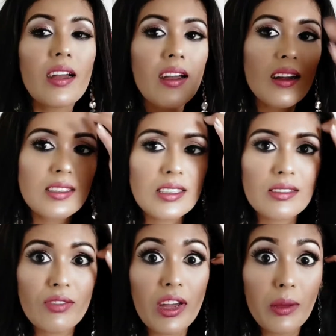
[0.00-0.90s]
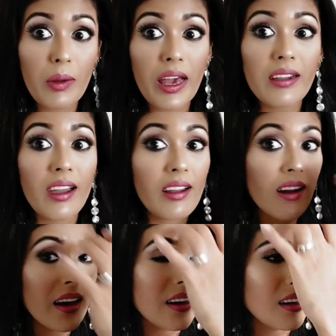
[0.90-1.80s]
It's very black, and
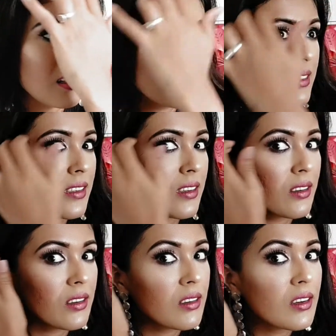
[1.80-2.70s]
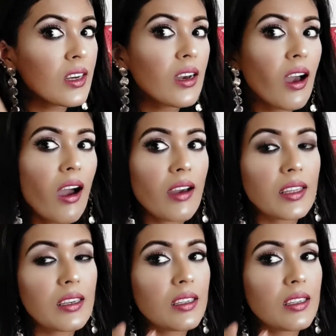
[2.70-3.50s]
like it's I think it